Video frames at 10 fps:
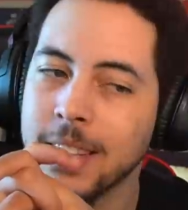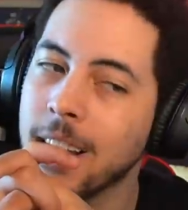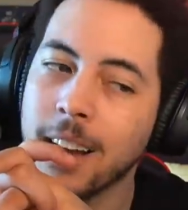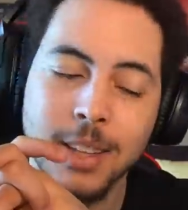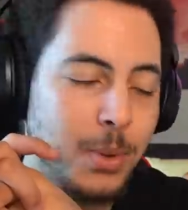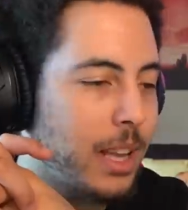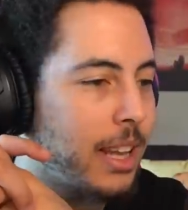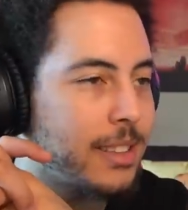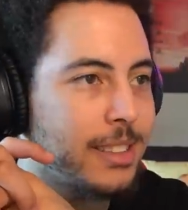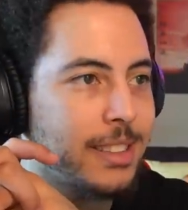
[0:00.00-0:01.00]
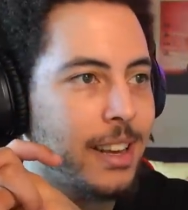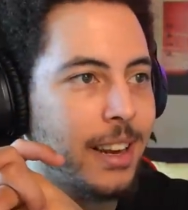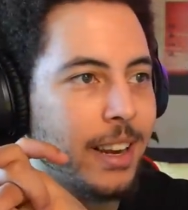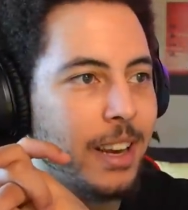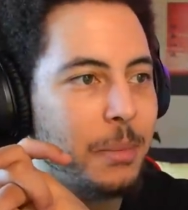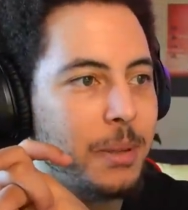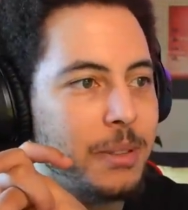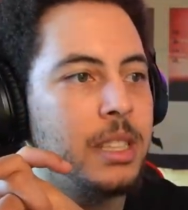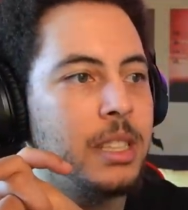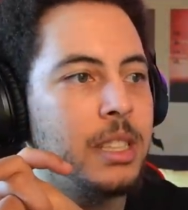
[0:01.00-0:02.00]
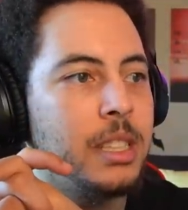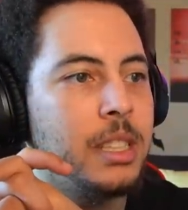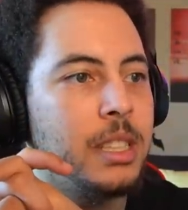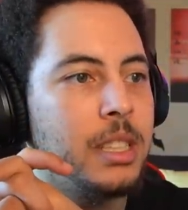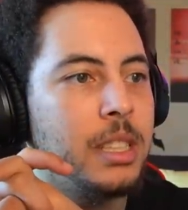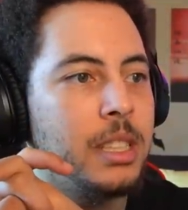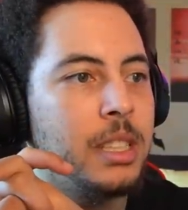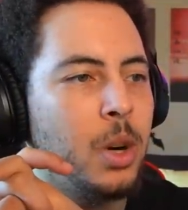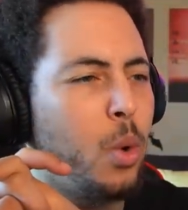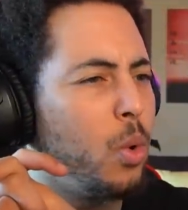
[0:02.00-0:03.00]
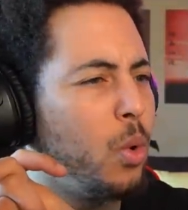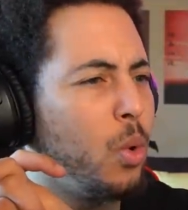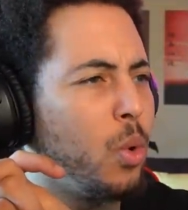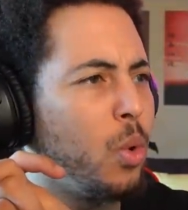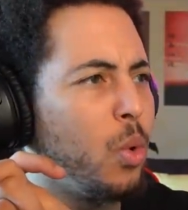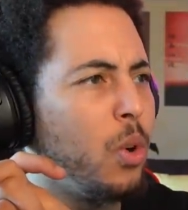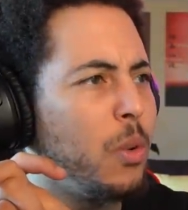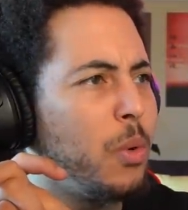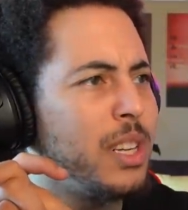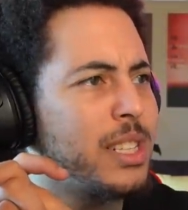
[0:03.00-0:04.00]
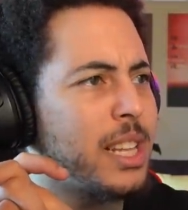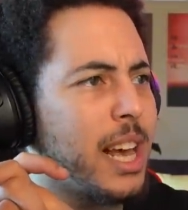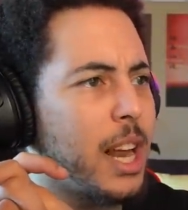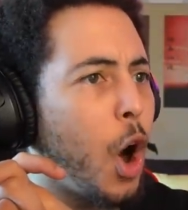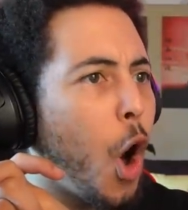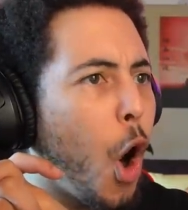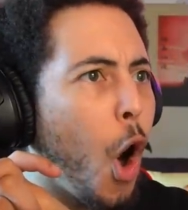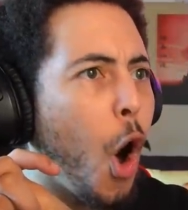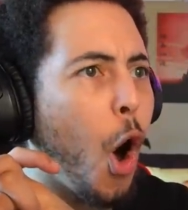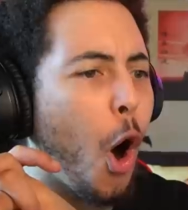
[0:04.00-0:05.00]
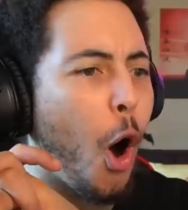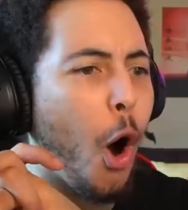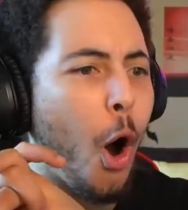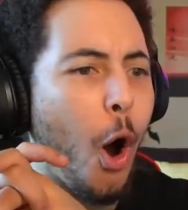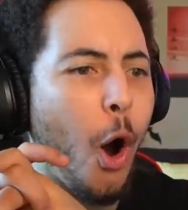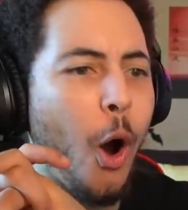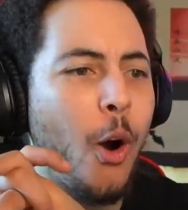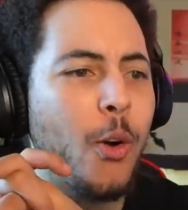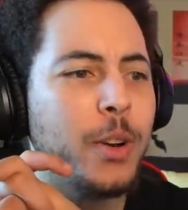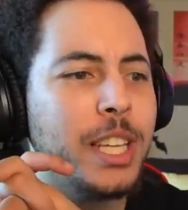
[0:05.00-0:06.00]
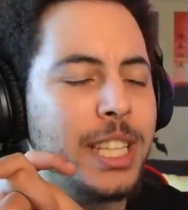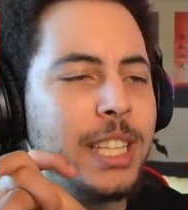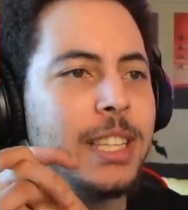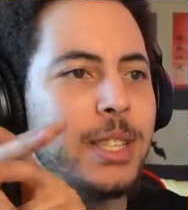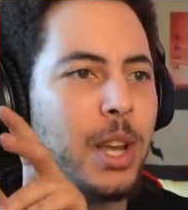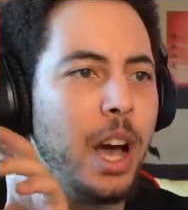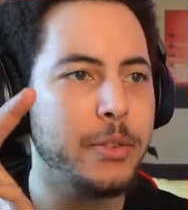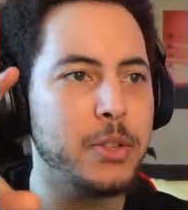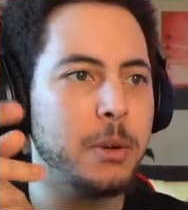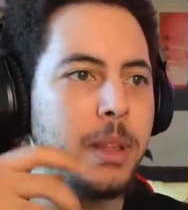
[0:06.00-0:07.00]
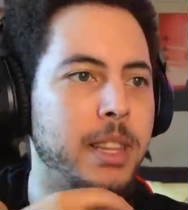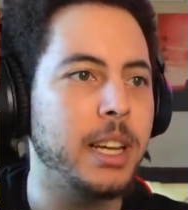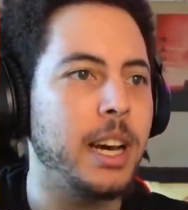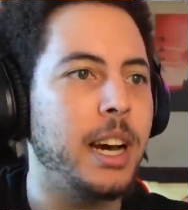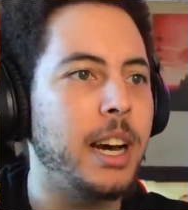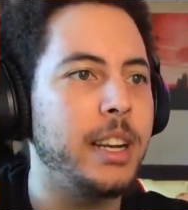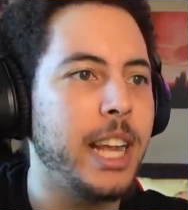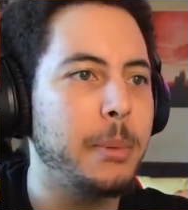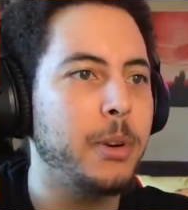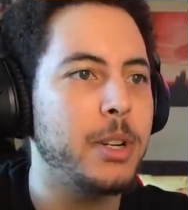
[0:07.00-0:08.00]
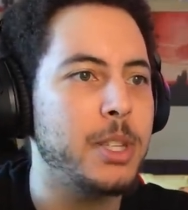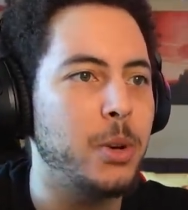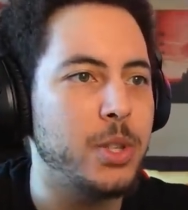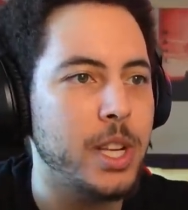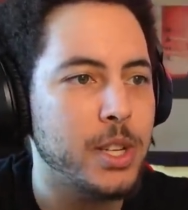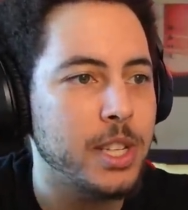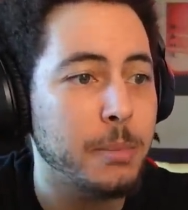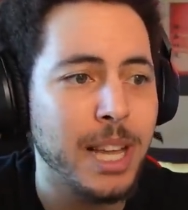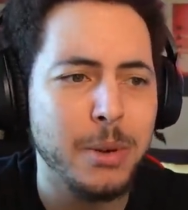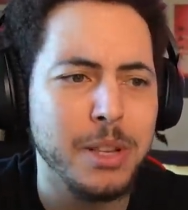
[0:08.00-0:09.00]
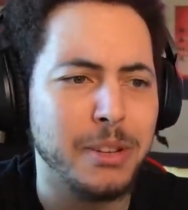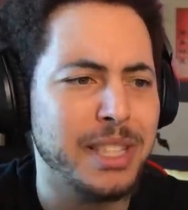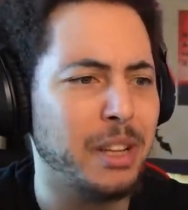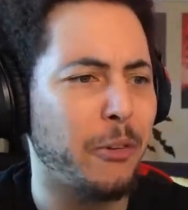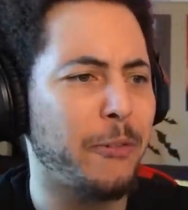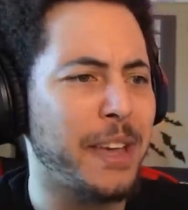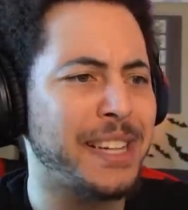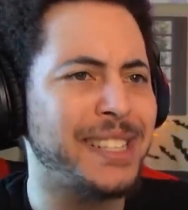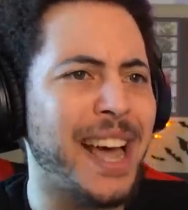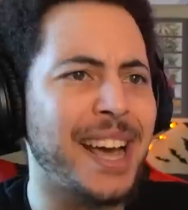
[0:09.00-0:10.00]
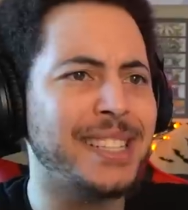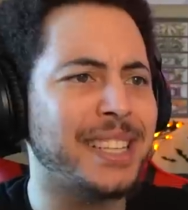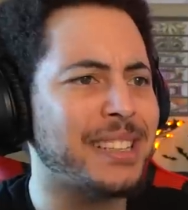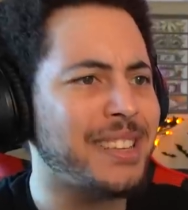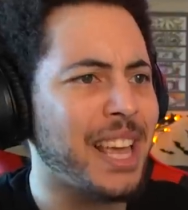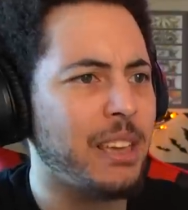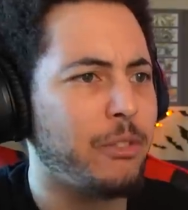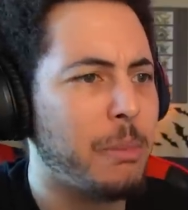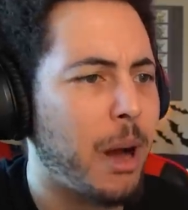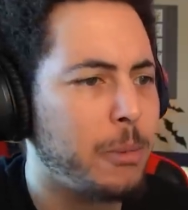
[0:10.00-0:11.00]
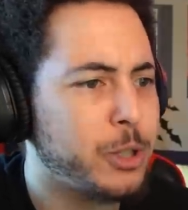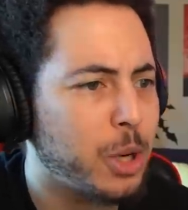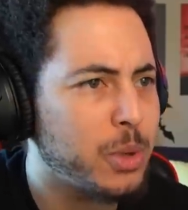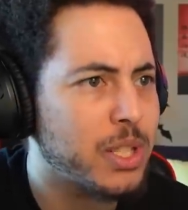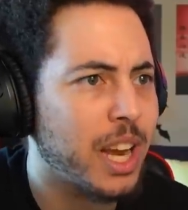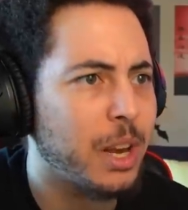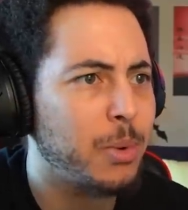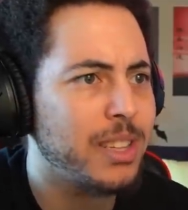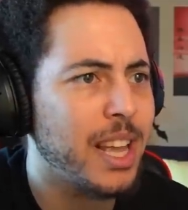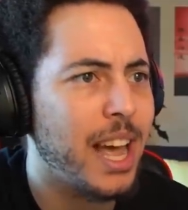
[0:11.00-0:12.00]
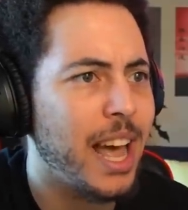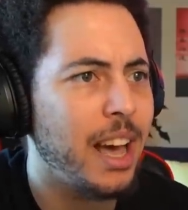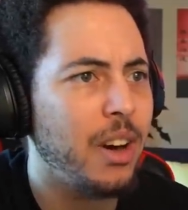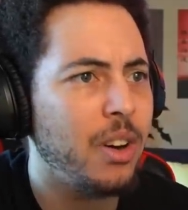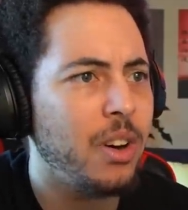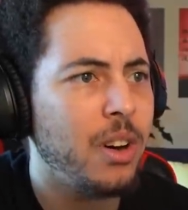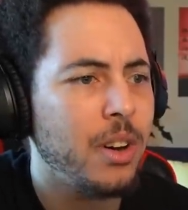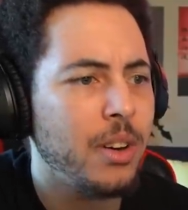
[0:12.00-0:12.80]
Nah, you got this, Kageyama. Ooh, what was that? Oh! He did the soft serve that the uh, Neighborhood Association did, but that was a, still a fantastic save from Aoba Josai. What the hell?